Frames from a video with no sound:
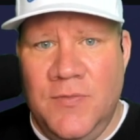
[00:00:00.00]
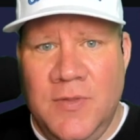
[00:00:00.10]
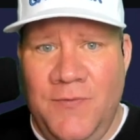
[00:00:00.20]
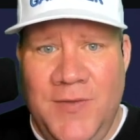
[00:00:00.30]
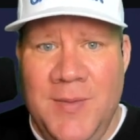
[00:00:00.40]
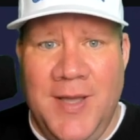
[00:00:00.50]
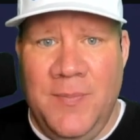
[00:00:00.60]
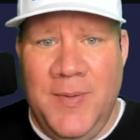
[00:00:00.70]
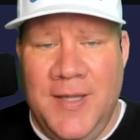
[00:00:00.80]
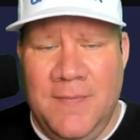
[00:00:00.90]
the fee
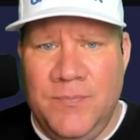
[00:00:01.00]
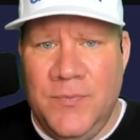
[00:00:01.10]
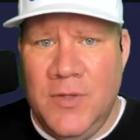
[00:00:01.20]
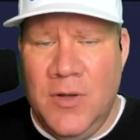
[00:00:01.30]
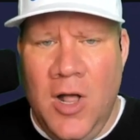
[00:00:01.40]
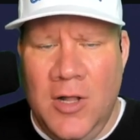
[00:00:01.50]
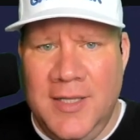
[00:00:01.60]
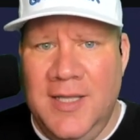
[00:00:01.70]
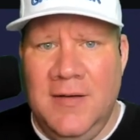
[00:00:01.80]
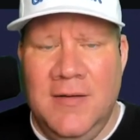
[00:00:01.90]
might've been
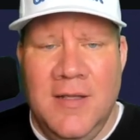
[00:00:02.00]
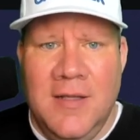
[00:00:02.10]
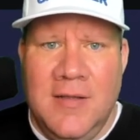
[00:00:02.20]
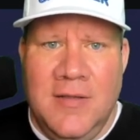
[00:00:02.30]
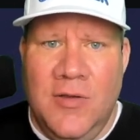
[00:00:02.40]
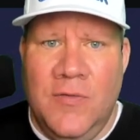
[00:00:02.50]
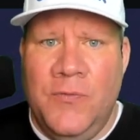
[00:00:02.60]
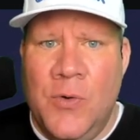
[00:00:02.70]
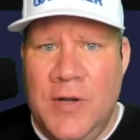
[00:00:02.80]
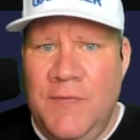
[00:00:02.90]
all in,
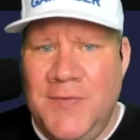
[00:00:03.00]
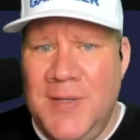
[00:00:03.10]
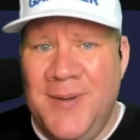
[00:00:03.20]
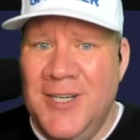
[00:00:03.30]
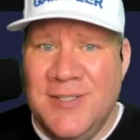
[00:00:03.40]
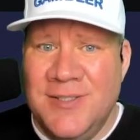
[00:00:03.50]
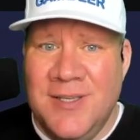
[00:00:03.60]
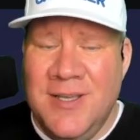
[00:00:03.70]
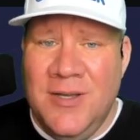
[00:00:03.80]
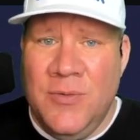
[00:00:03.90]
$40-$50,
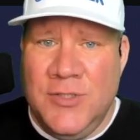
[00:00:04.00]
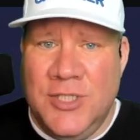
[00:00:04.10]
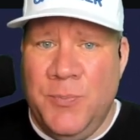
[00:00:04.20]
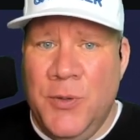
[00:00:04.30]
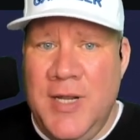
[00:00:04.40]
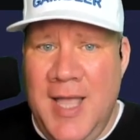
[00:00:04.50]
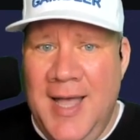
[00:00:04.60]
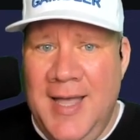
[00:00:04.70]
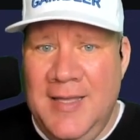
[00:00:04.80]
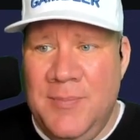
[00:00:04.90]
which is pretty
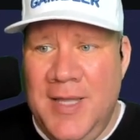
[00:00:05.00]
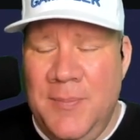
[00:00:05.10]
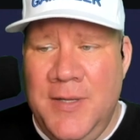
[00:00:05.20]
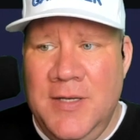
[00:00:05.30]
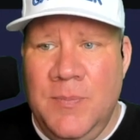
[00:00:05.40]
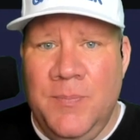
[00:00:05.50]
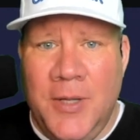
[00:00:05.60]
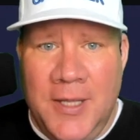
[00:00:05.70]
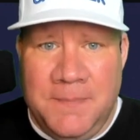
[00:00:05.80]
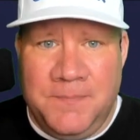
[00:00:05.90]
high in my opinion,
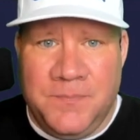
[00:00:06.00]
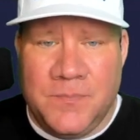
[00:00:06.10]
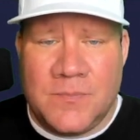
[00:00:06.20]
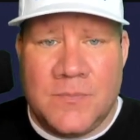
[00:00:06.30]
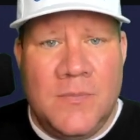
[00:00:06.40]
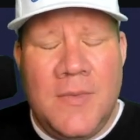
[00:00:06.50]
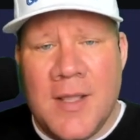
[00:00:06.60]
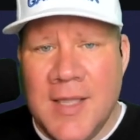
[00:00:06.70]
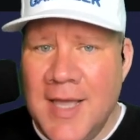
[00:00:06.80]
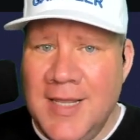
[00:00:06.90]
but
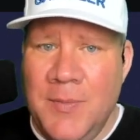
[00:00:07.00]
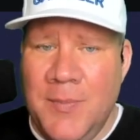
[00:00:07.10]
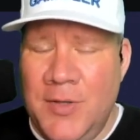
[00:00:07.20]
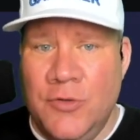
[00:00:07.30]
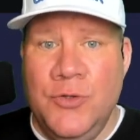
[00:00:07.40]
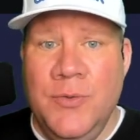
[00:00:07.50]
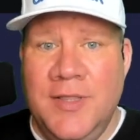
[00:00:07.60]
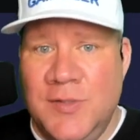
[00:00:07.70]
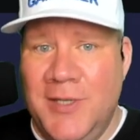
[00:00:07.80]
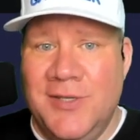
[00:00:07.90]
got to keep in mind, you're
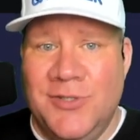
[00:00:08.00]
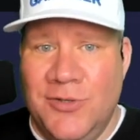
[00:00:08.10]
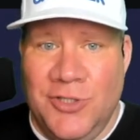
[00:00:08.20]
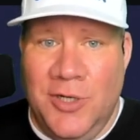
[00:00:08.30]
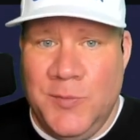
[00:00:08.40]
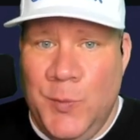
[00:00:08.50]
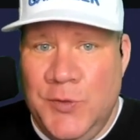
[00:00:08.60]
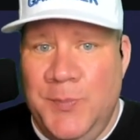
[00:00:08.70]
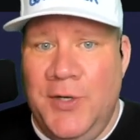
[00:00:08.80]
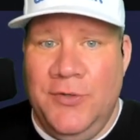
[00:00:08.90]
doing this because you're a sharp
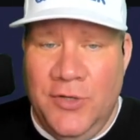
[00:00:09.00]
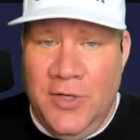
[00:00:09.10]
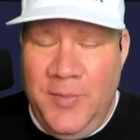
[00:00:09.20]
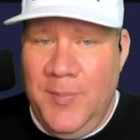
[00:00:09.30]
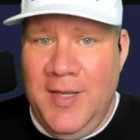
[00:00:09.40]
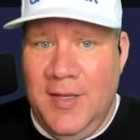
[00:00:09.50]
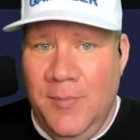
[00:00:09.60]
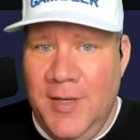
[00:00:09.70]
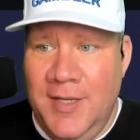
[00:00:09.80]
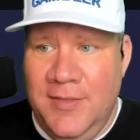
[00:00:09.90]
sports bettor and you're going to be making
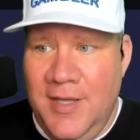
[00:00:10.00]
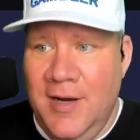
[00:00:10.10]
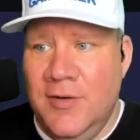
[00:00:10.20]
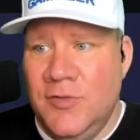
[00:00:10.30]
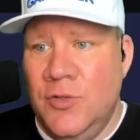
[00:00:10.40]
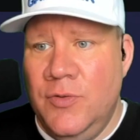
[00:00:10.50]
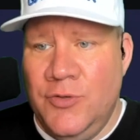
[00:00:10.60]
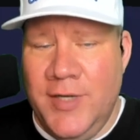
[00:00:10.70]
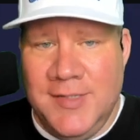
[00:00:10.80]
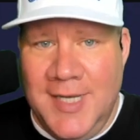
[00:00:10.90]
money there. So the
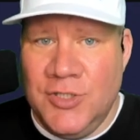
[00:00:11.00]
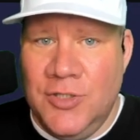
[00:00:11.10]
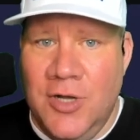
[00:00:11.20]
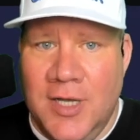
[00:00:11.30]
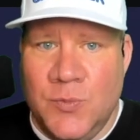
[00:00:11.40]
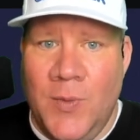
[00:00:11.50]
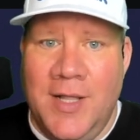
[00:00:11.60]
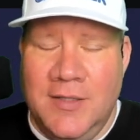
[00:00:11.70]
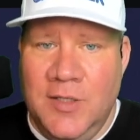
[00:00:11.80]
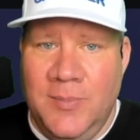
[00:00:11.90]
transaction costs,
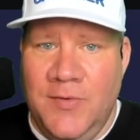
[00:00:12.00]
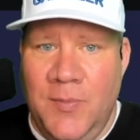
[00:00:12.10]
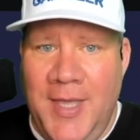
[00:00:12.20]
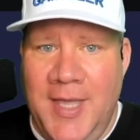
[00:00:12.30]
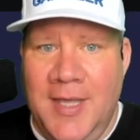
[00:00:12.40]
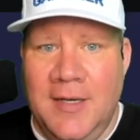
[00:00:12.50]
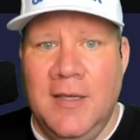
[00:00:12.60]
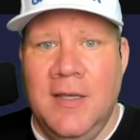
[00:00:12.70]
while a little bit of a pain,